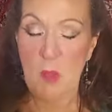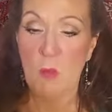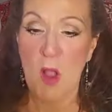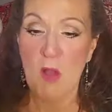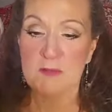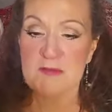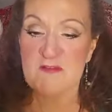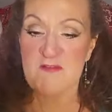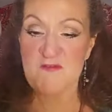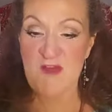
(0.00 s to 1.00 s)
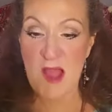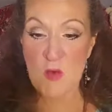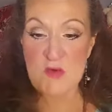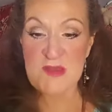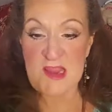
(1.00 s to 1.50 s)
Welcome to
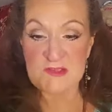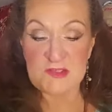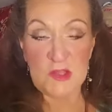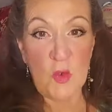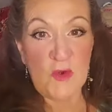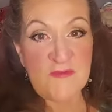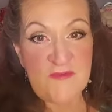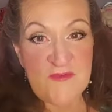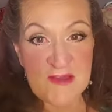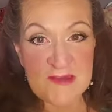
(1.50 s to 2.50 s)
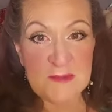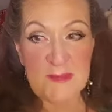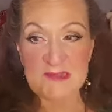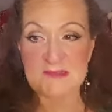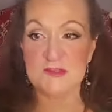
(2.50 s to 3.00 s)
Foundational or
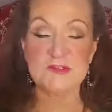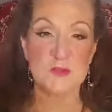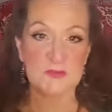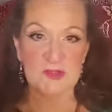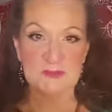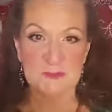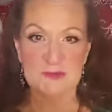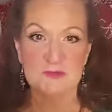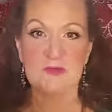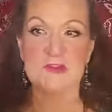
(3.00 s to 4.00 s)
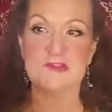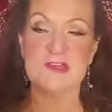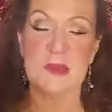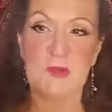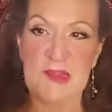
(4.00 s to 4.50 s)
Fundamental size Business Strategy
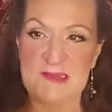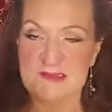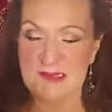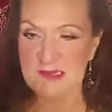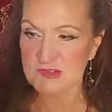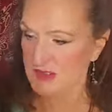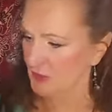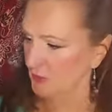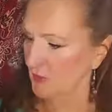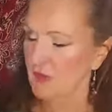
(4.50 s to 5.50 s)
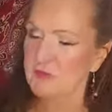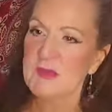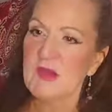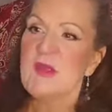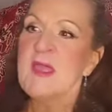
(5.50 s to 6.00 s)
number 18. Sharon Horne-Ellstrom
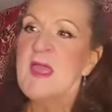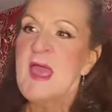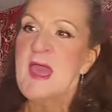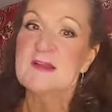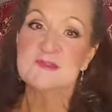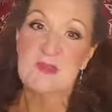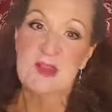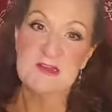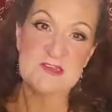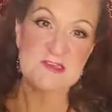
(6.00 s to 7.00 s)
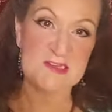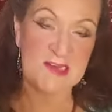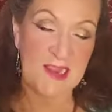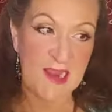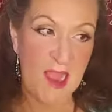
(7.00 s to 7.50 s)
here. And our strategy
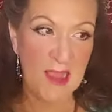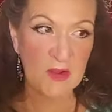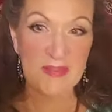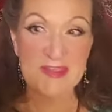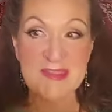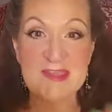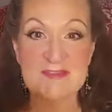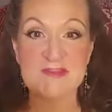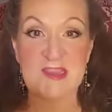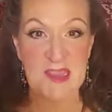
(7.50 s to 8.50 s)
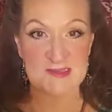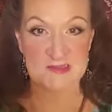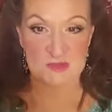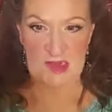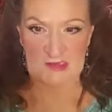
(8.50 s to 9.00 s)
today, I call the give to get
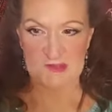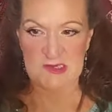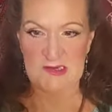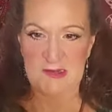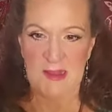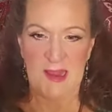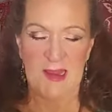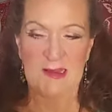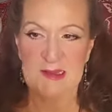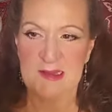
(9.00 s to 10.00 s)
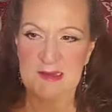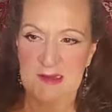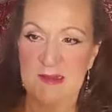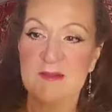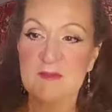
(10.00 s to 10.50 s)
strategy. And it
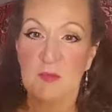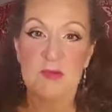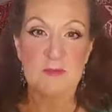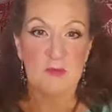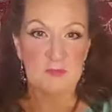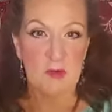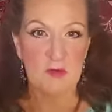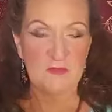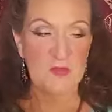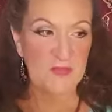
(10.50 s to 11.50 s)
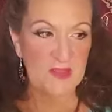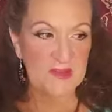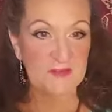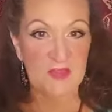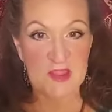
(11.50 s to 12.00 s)
is one of the most powerful
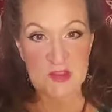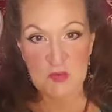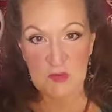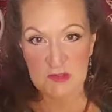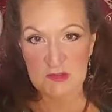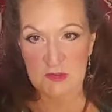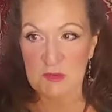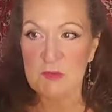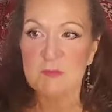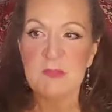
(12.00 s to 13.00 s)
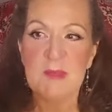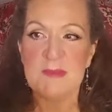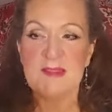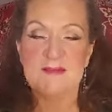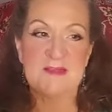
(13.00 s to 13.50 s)
things that you can do
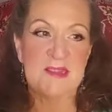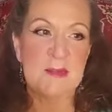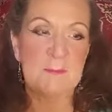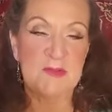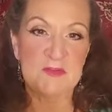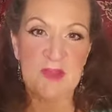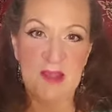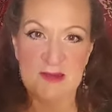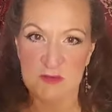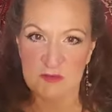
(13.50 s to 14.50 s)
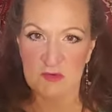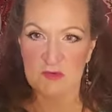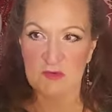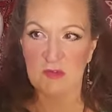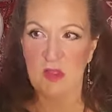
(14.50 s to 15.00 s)
because it builds on
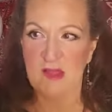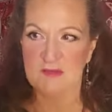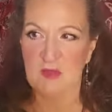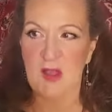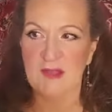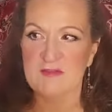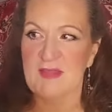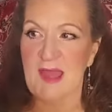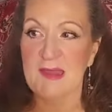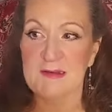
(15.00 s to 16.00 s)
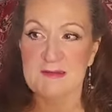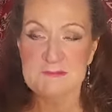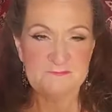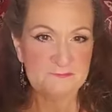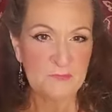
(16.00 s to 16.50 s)
universal laws. Laws that,
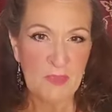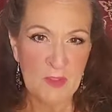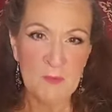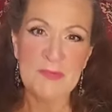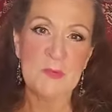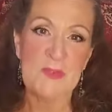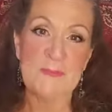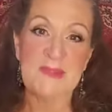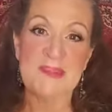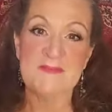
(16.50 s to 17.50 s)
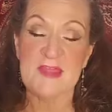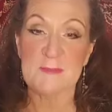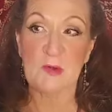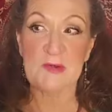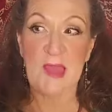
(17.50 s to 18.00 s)
whether we believe in
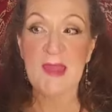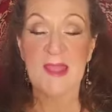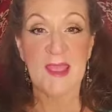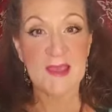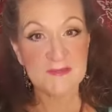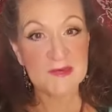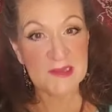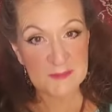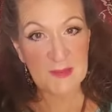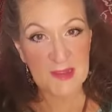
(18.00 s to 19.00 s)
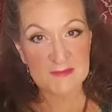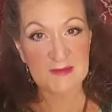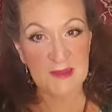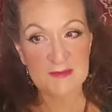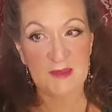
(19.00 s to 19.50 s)
them or not, have an impact
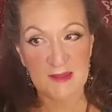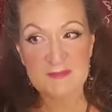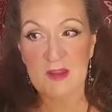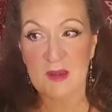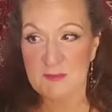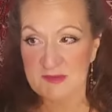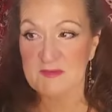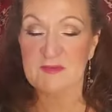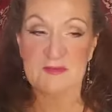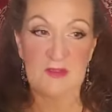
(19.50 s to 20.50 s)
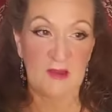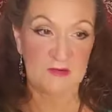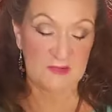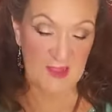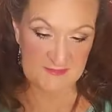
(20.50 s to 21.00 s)
on us, our businesses, our
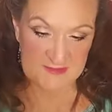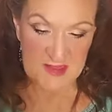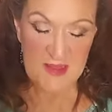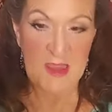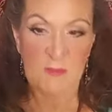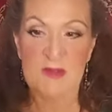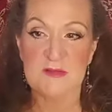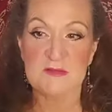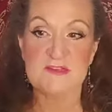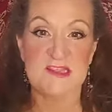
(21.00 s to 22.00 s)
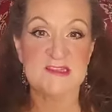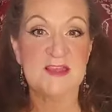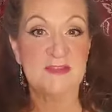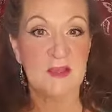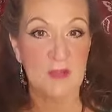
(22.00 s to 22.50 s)
lives. And one of those is
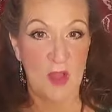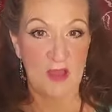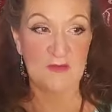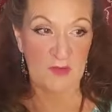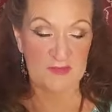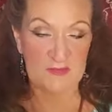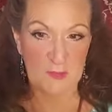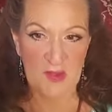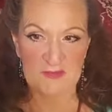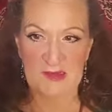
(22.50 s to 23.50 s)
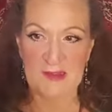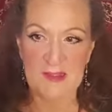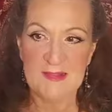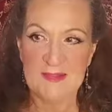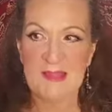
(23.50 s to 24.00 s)
the law of reciprocity.
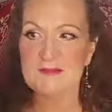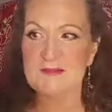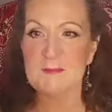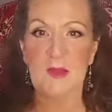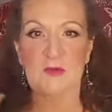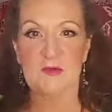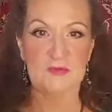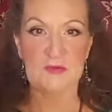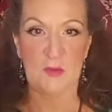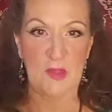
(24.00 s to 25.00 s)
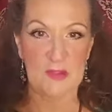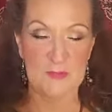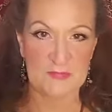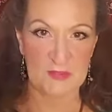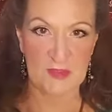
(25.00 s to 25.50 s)
Lots of marketers know all
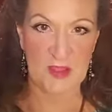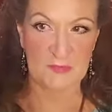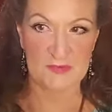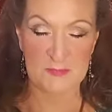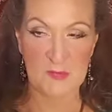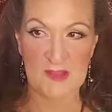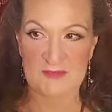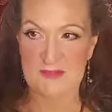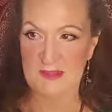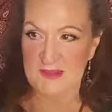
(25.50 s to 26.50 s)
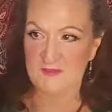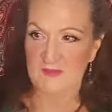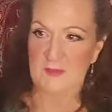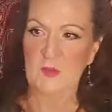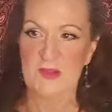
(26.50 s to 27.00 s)
about the law of reciprocity. They give
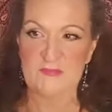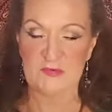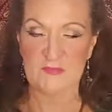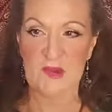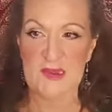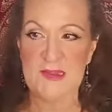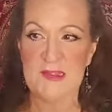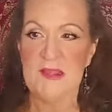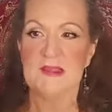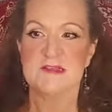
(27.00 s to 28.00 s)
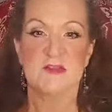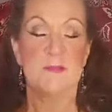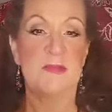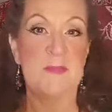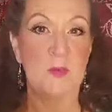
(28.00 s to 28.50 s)
something away for free so
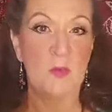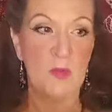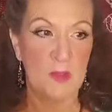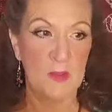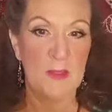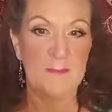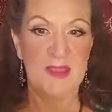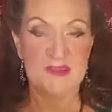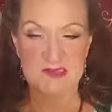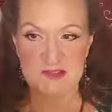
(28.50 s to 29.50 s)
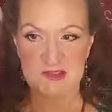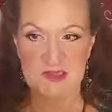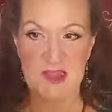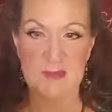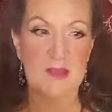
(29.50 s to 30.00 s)
that people will Pay attention to
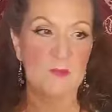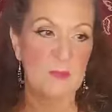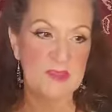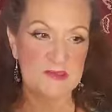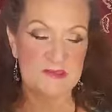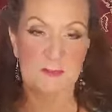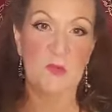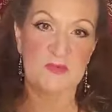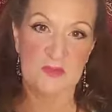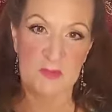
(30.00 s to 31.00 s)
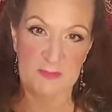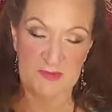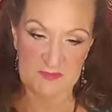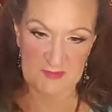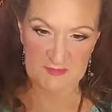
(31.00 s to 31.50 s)
them and will be exposed to their
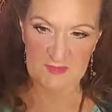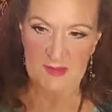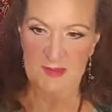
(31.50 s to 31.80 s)
business.